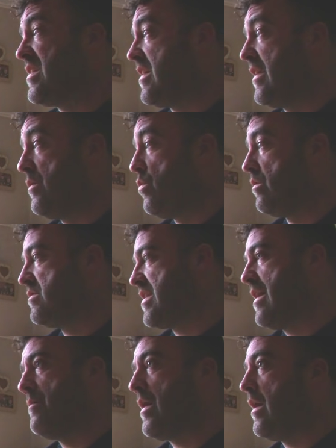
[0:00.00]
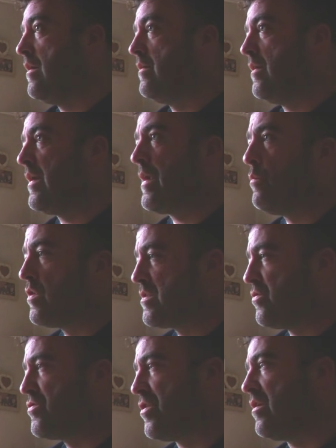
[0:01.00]
exactly what time. And then we'll
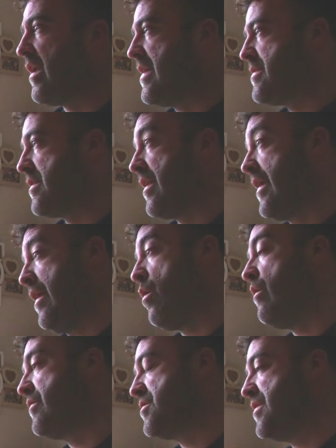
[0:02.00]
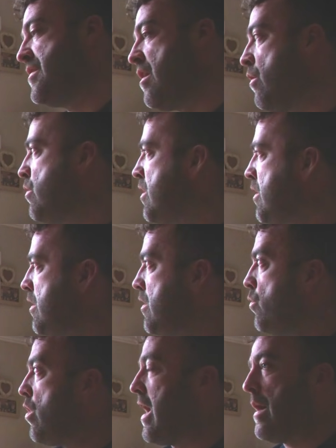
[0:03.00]
touch on later that I obviously know
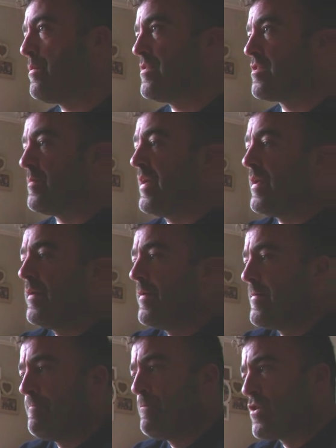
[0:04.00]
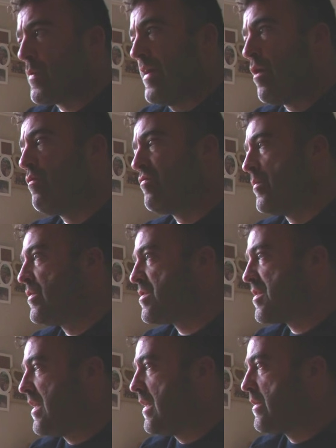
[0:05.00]
what happened to me. Yeah. So I know from the other
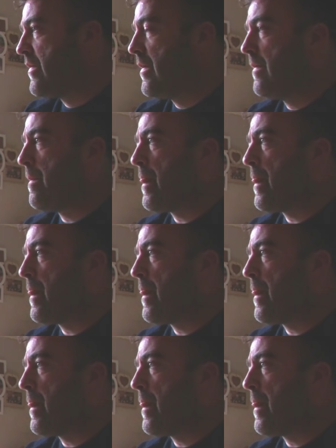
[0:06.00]
side of it.